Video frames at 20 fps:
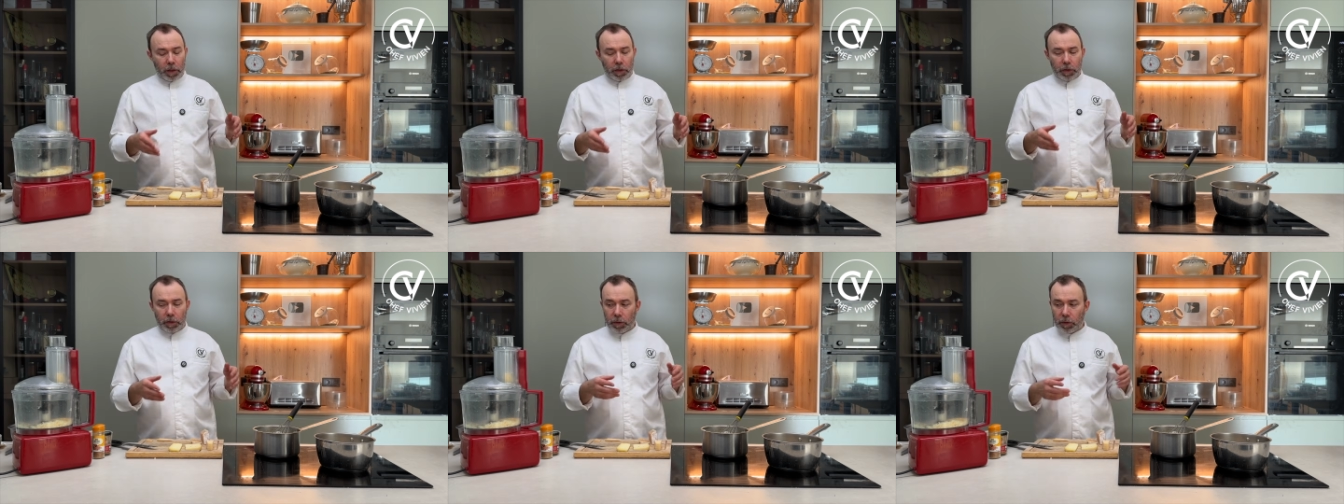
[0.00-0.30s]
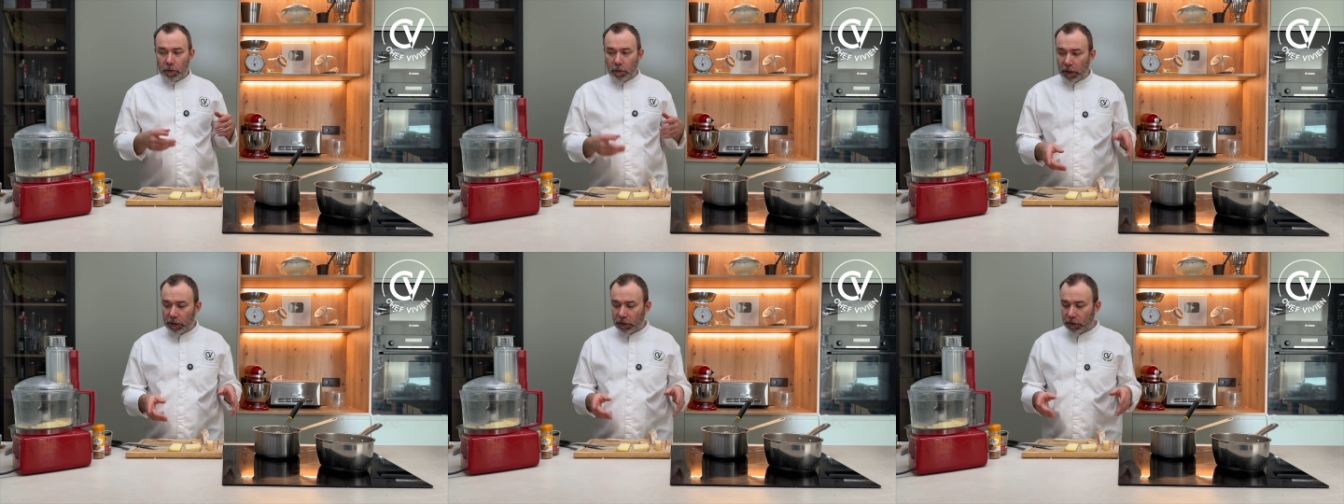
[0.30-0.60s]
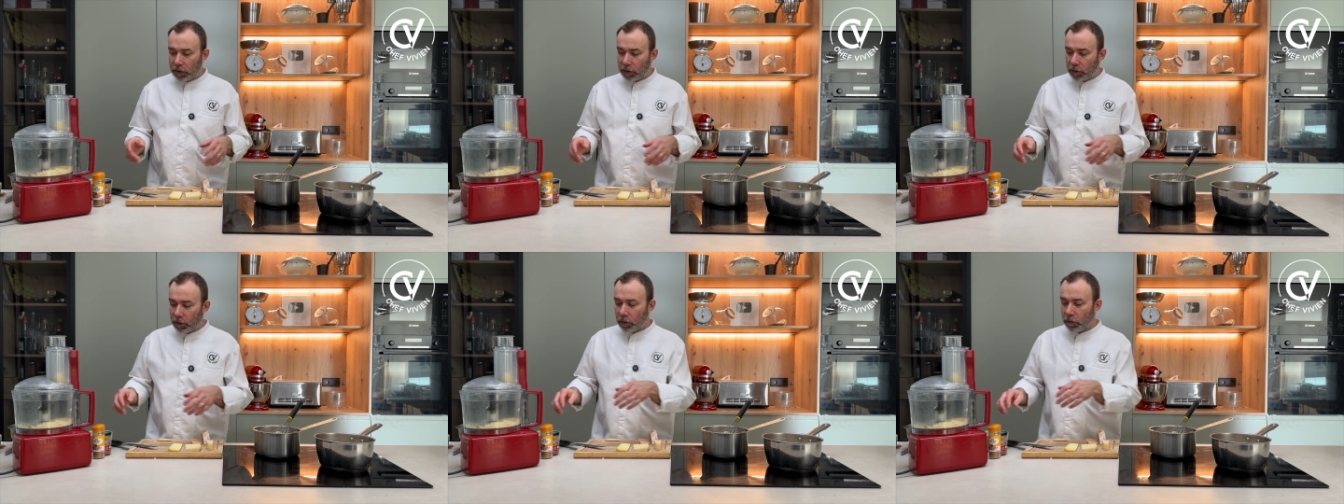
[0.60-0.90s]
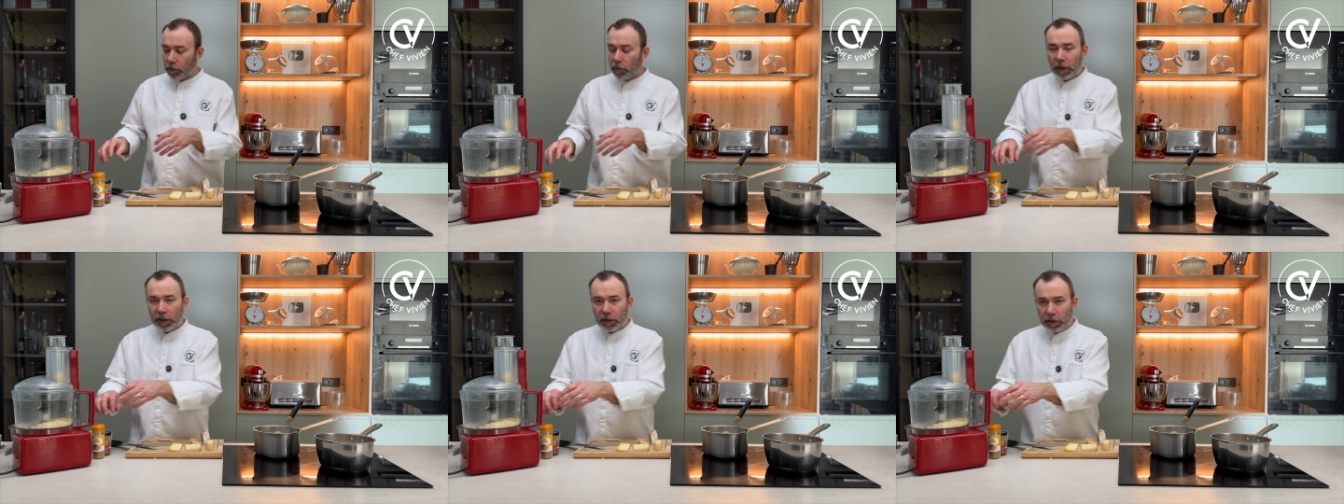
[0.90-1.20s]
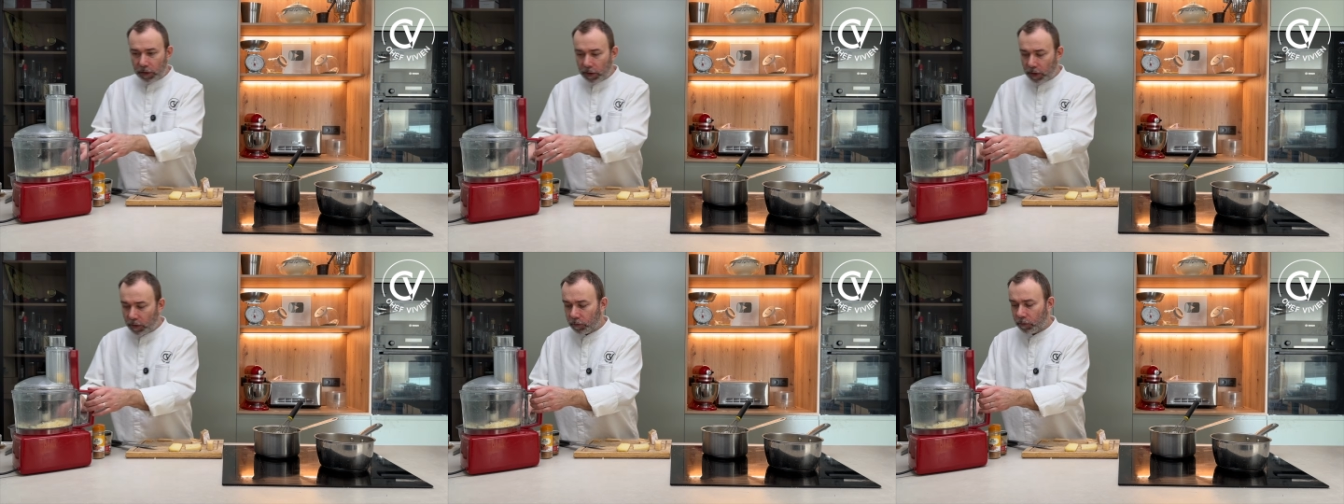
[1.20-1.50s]
So let's grate
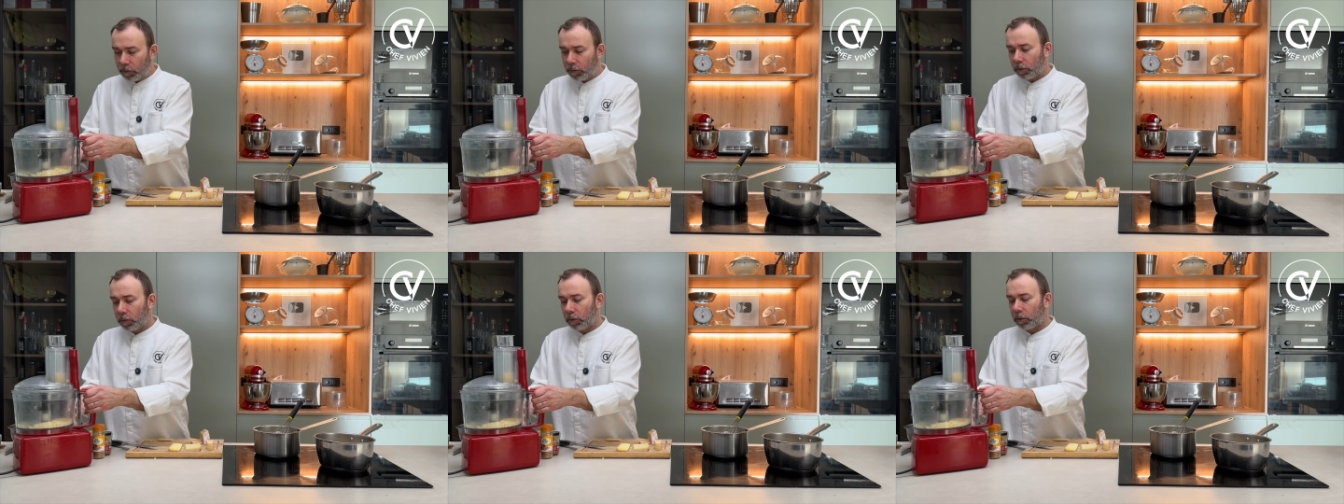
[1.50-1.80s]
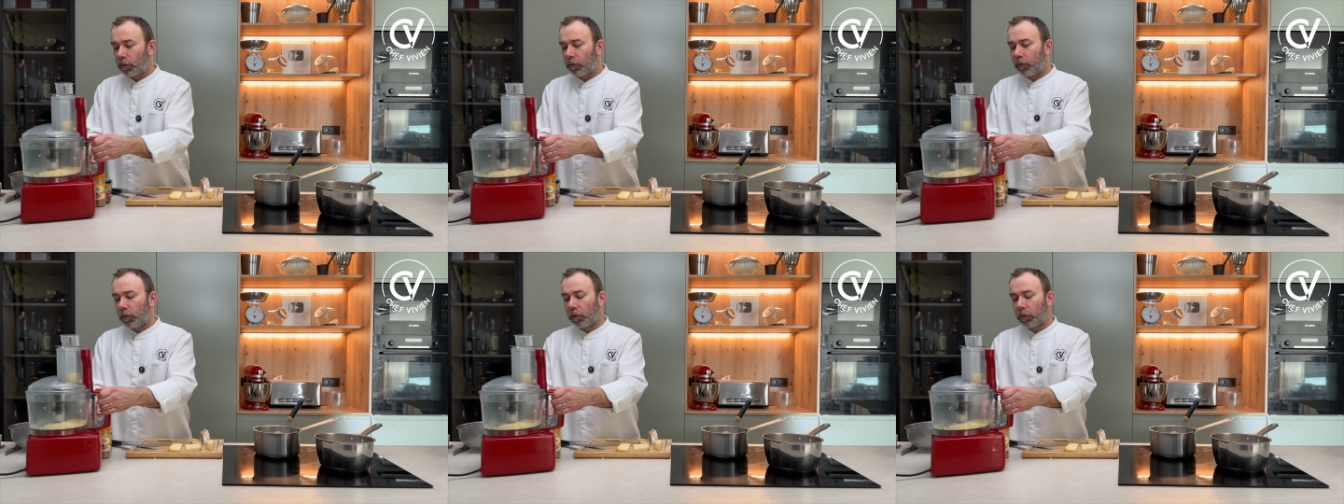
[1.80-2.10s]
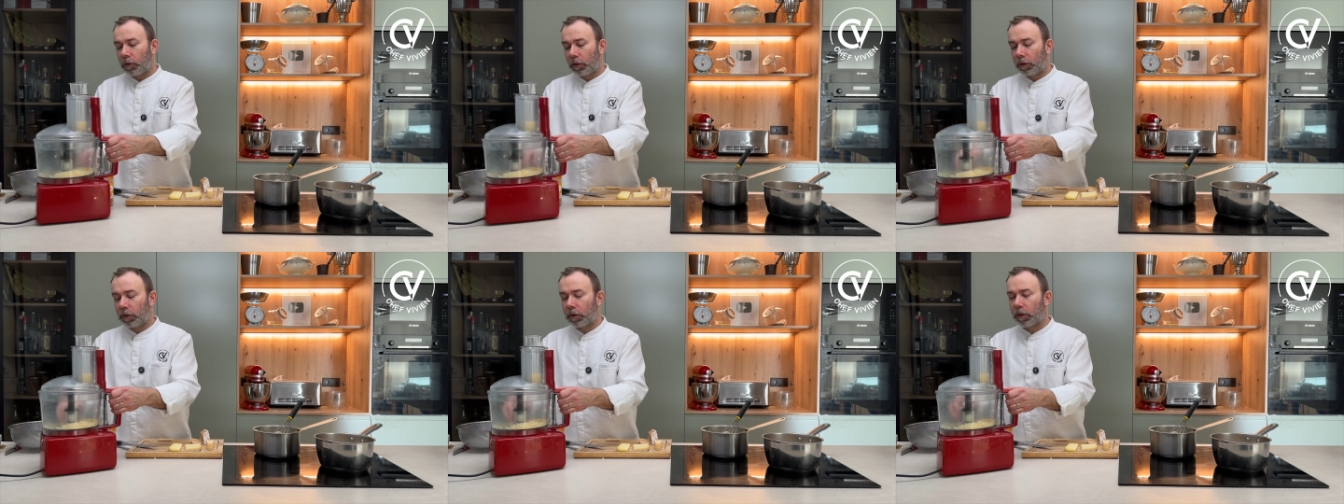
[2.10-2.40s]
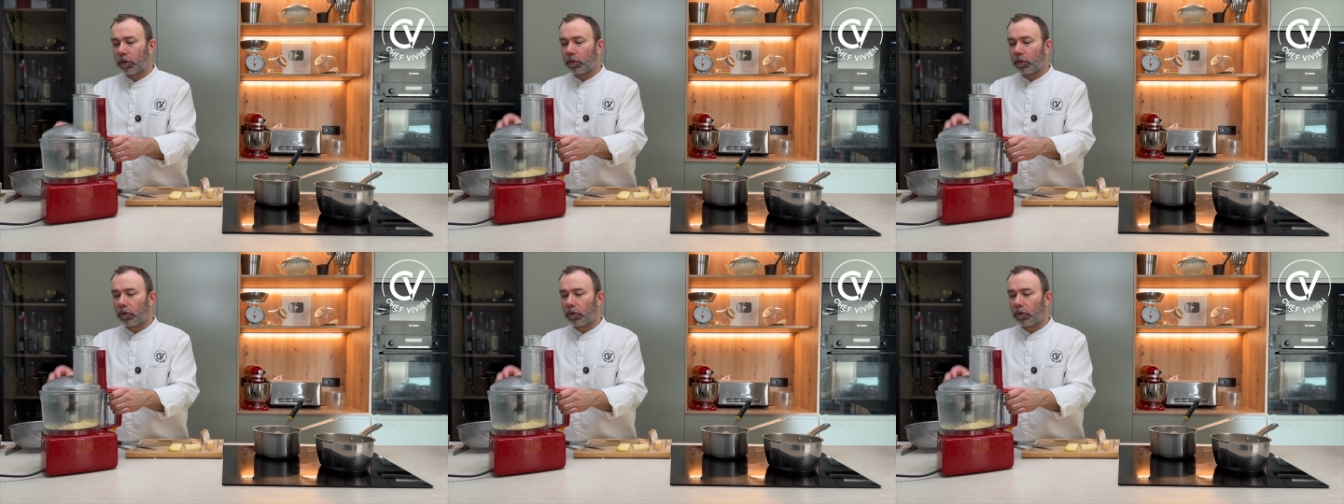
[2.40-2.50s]
them. So for this,